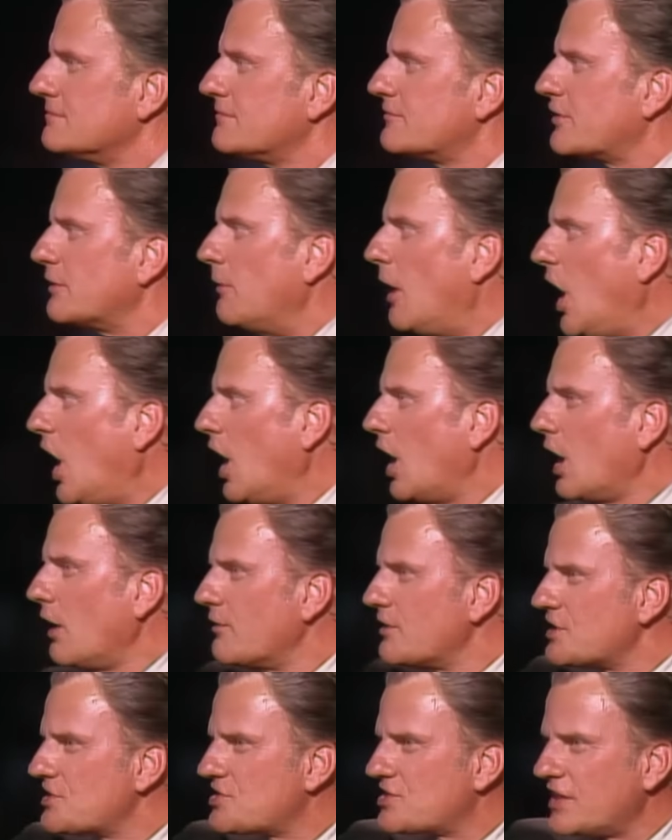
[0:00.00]
From all
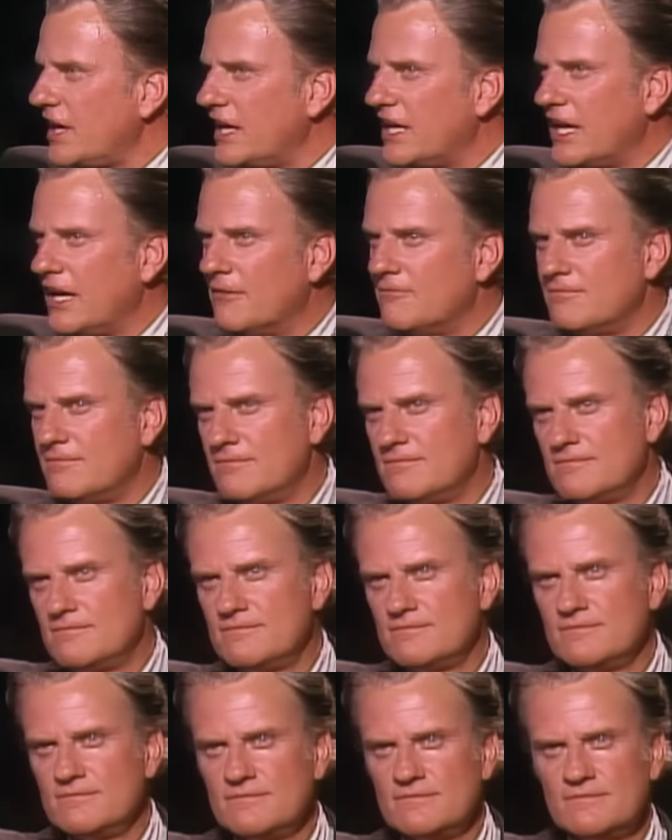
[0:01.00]
over the stadium,
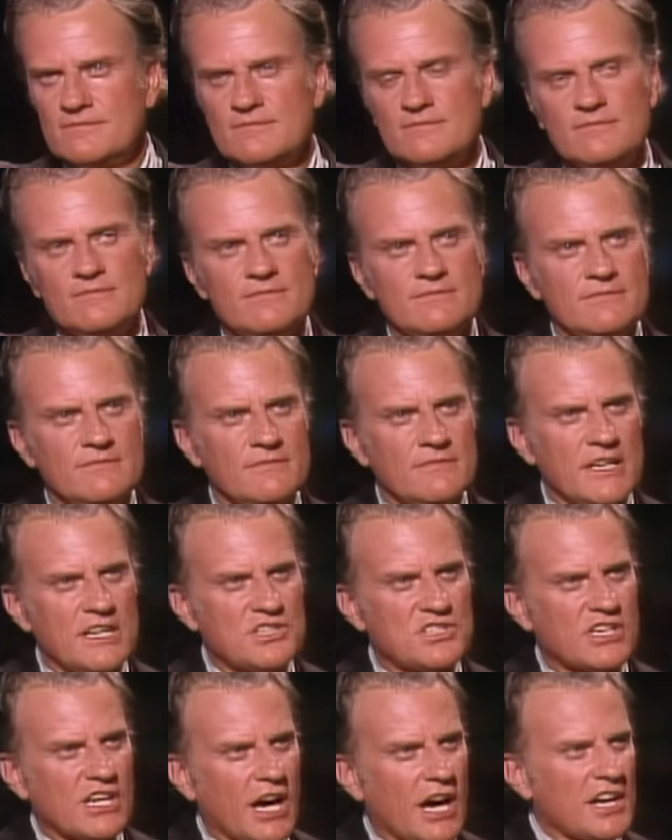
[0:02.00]

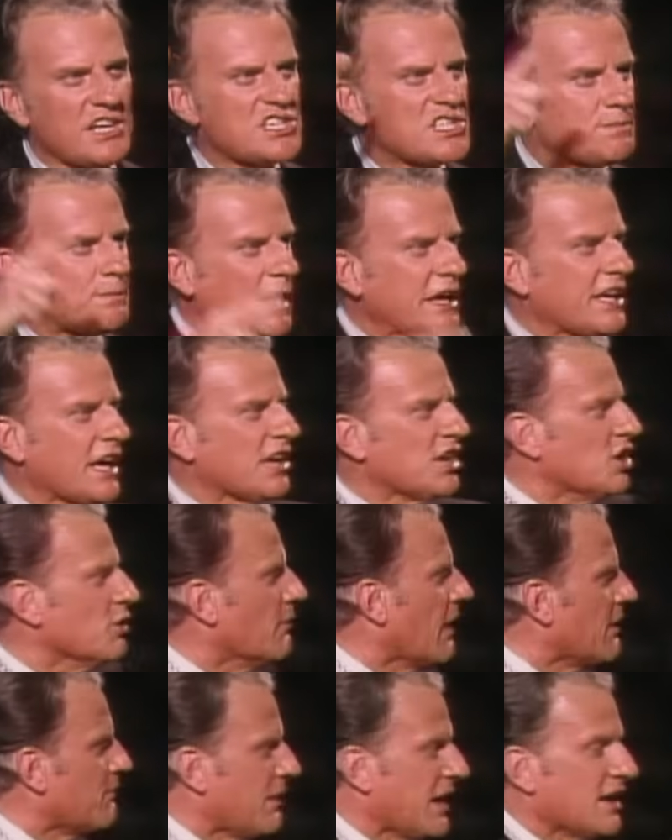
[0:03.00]
as God is speaking, you
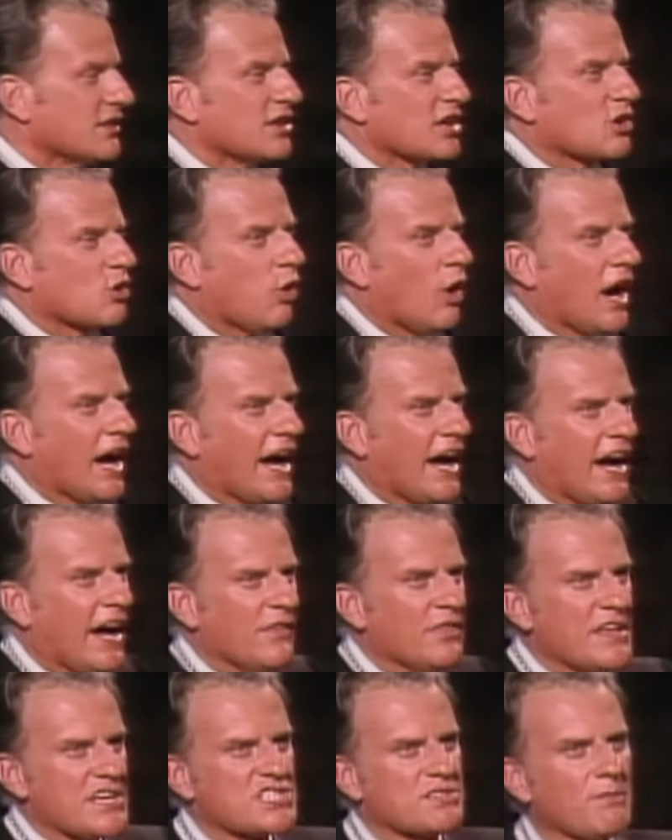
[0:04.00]
may be in the choir,
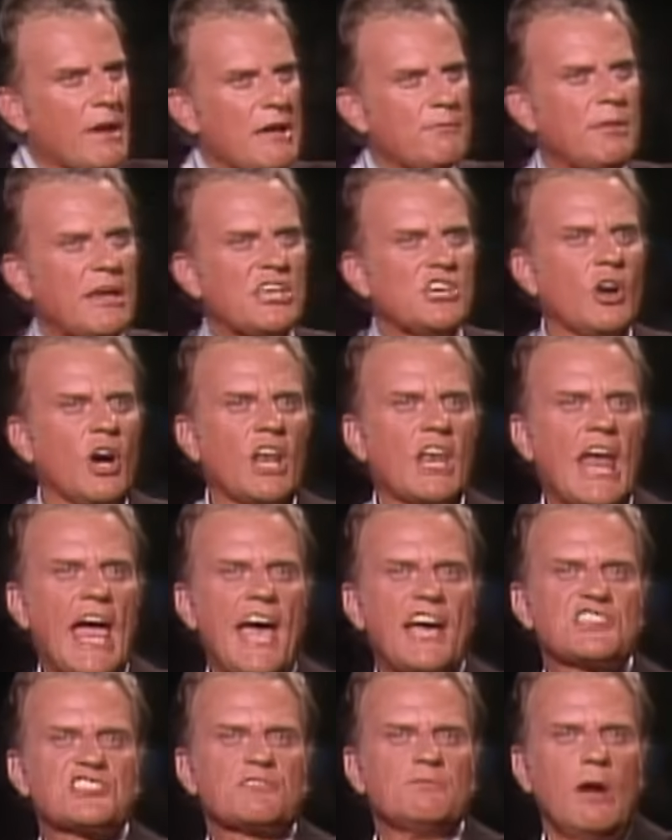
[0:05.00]
and this may be your
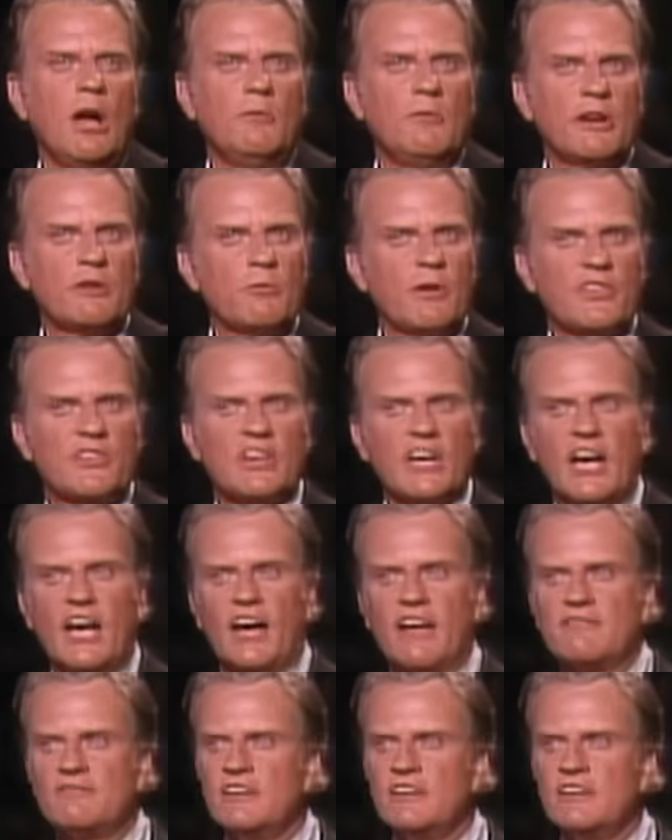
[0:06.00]
last moment with God.